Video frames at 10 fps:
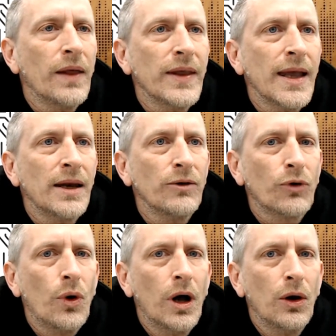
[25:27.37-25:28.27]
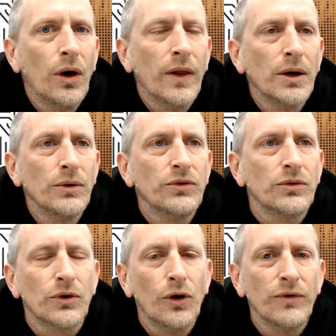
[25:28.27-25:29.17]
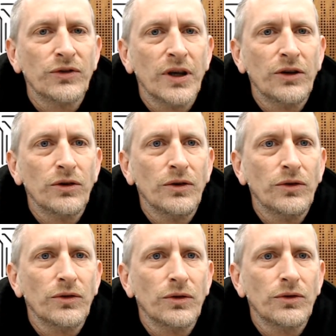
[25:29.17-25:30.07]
the end of quite a lot of those conversations.